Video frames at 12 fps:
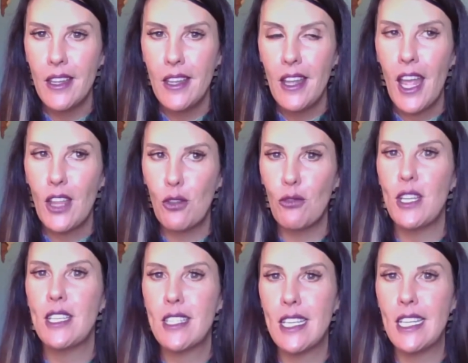And the
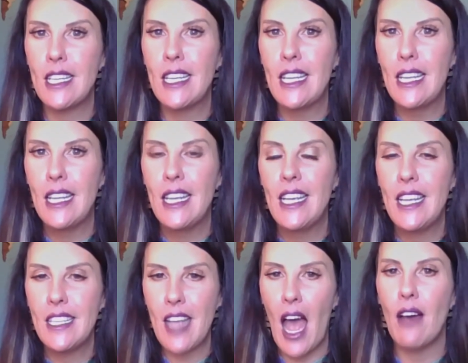reason
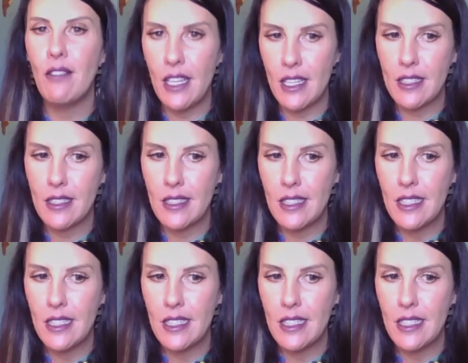is obvious.